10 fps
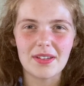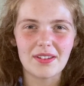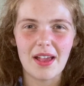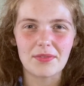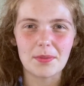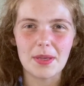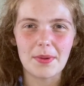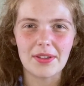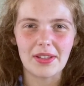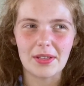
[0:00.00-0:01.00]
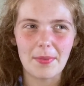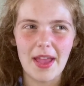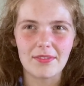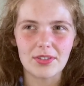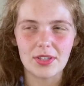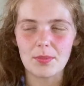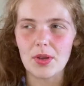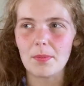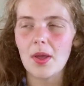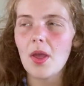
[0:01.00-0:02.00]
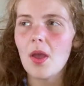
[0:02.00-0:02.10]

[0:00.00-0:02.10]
It doesn't have to be about like your parents or your mum,